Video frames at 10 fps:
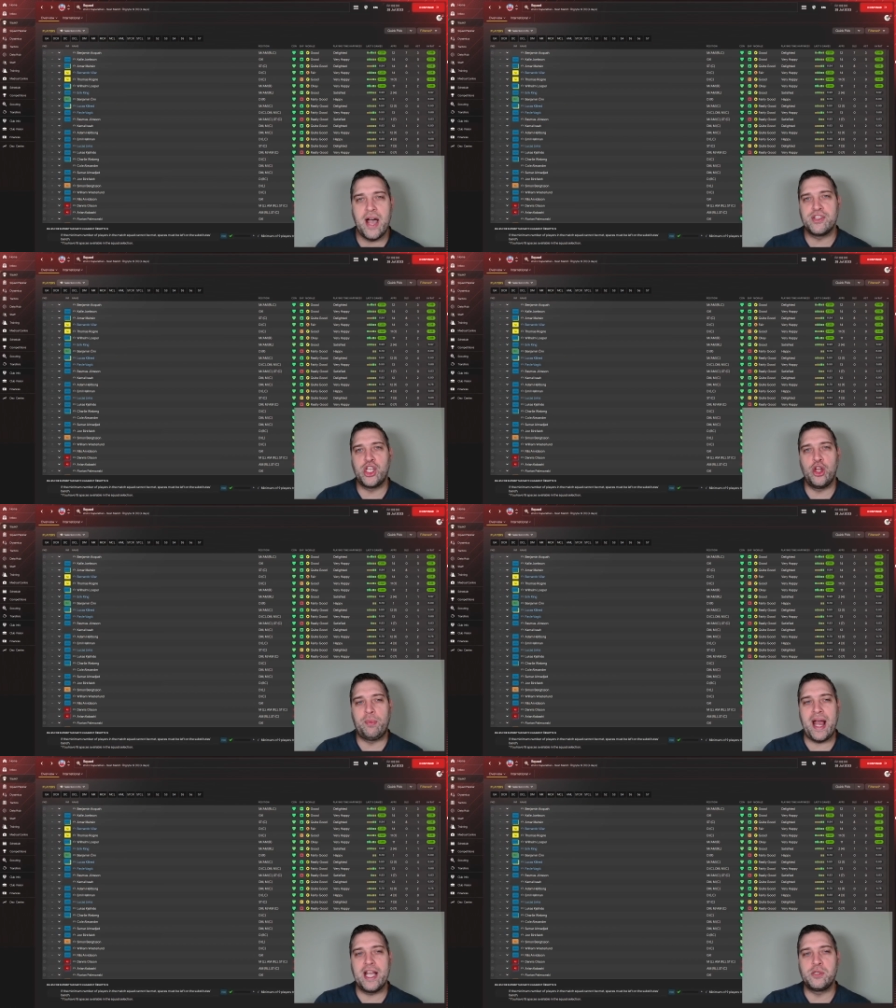two
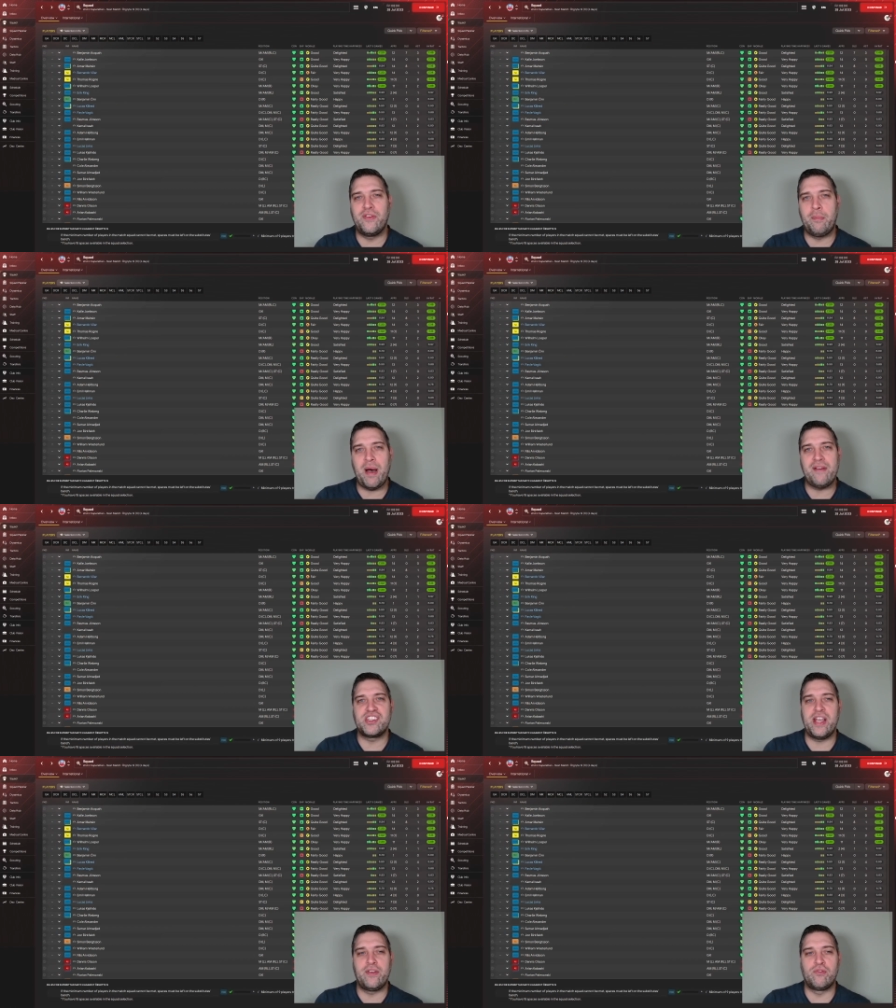players with above a
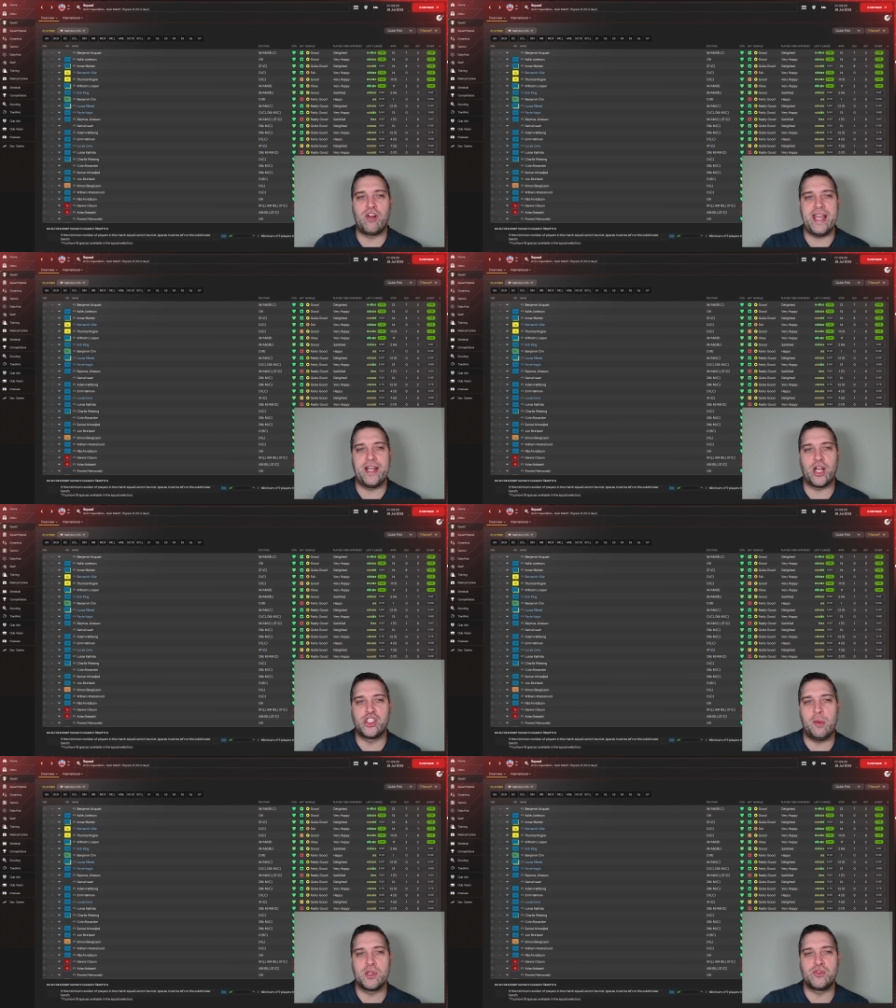7 rating are
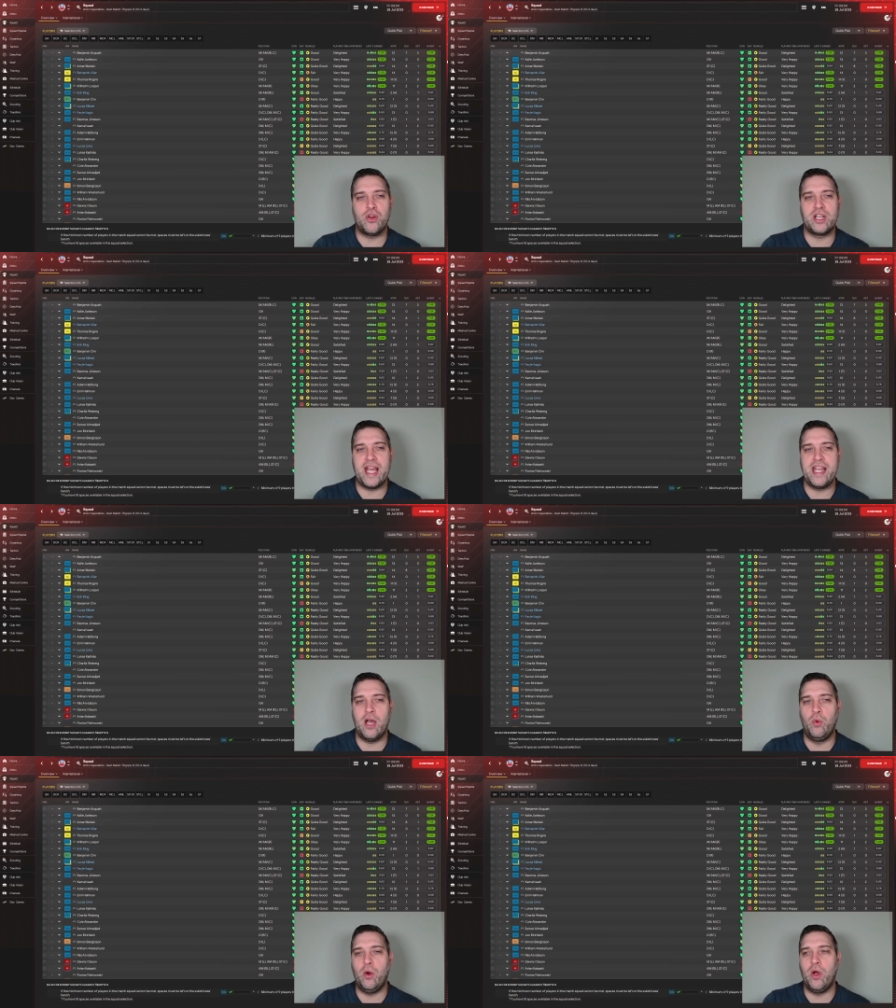Thomas Rogne and
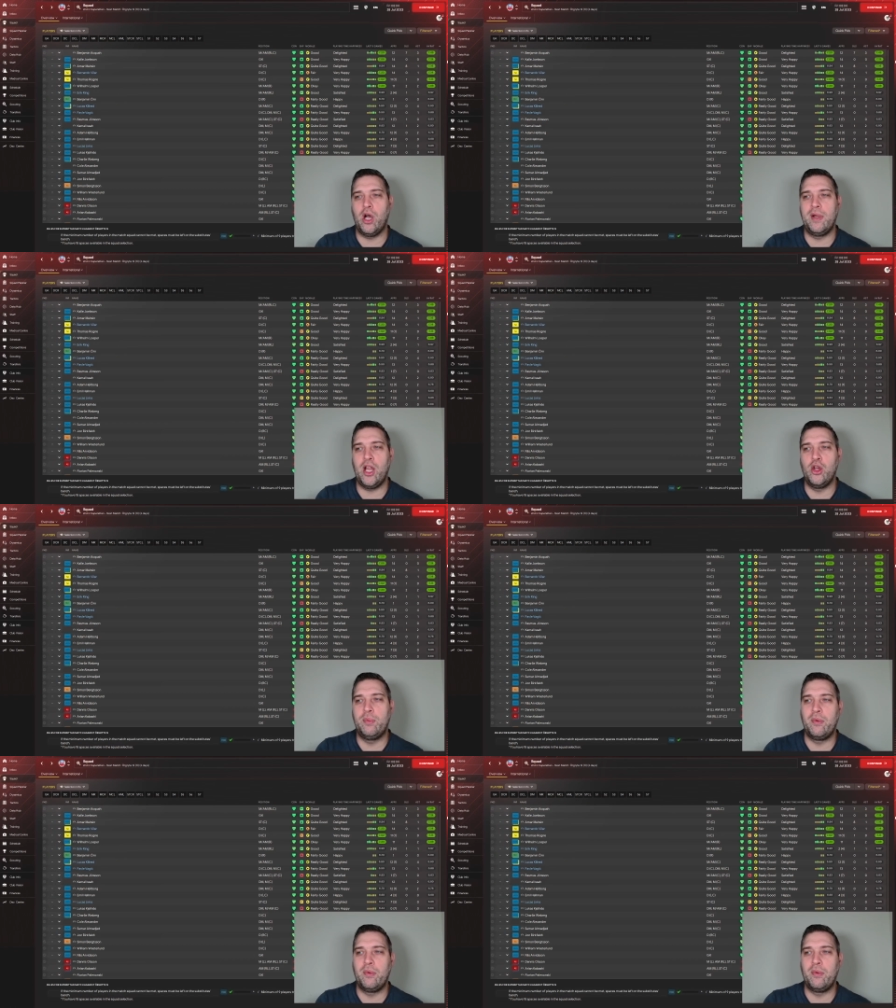Wilhelm Loper with a